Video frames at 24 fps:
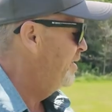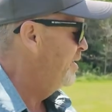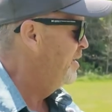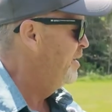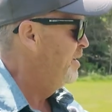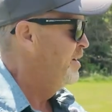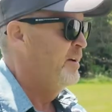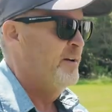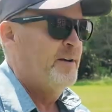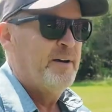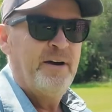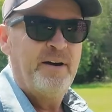
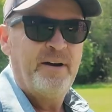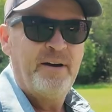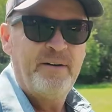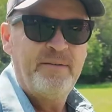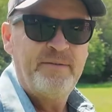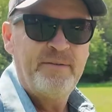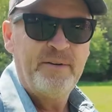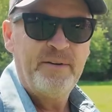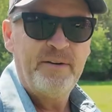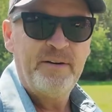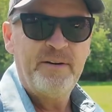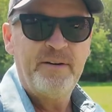
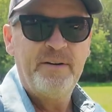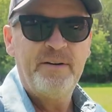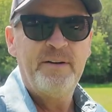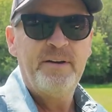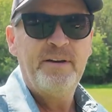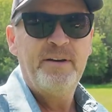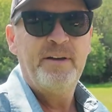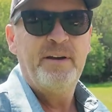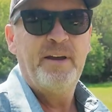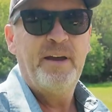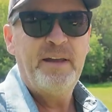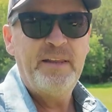hover
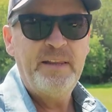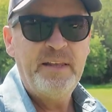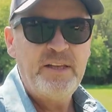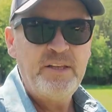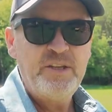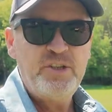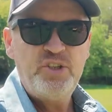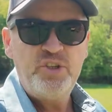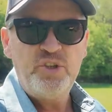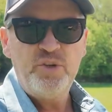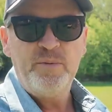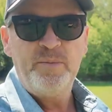and
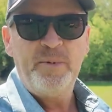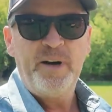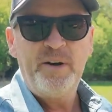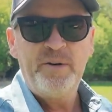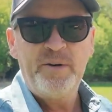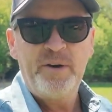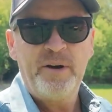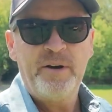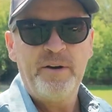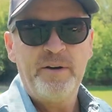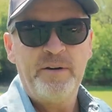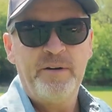then zoom out
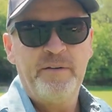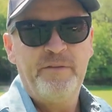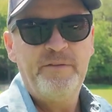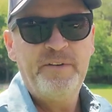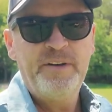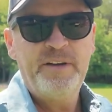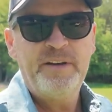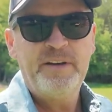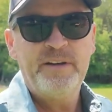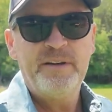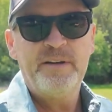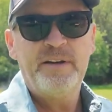100
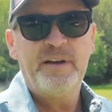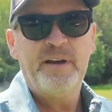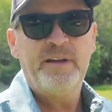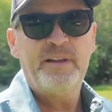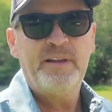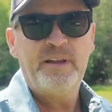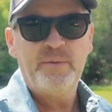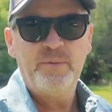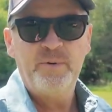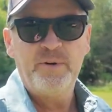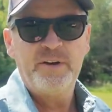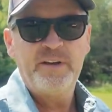feet, and
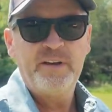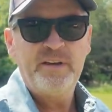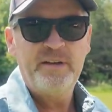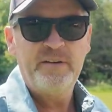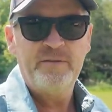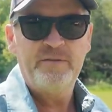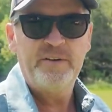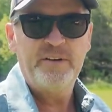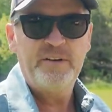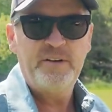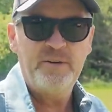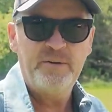then we'll get you a
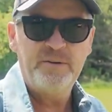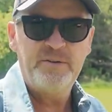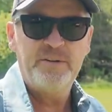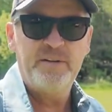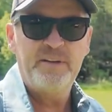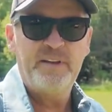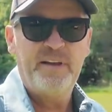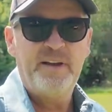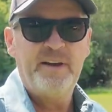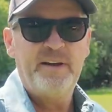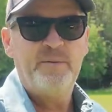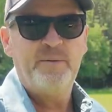video to
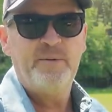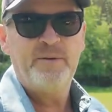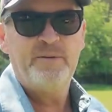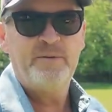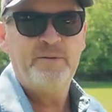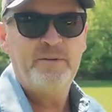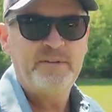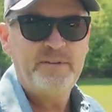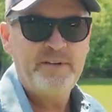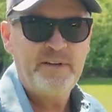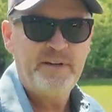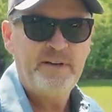that,
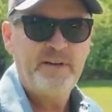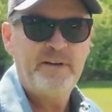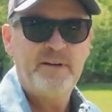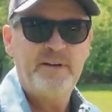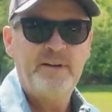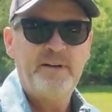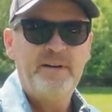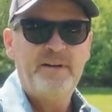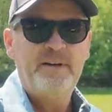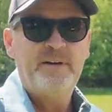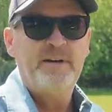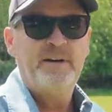whether it's on
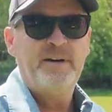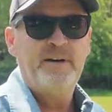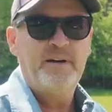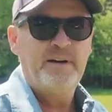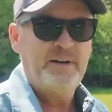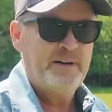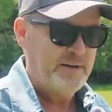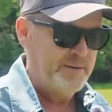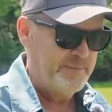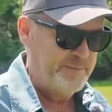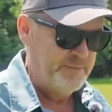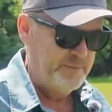
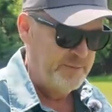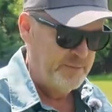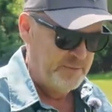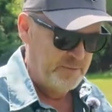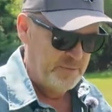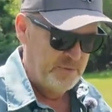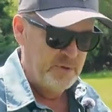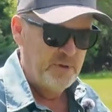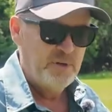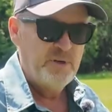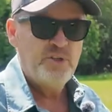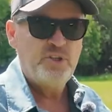a
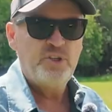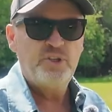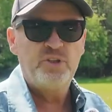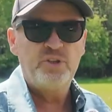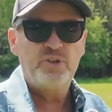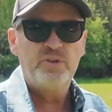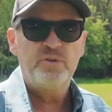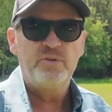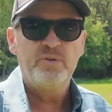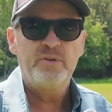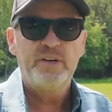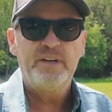
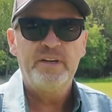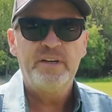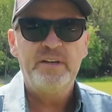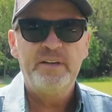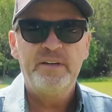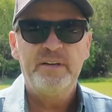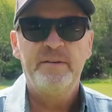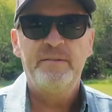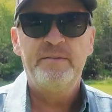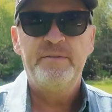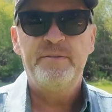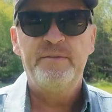
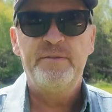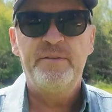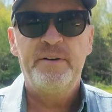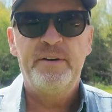screen of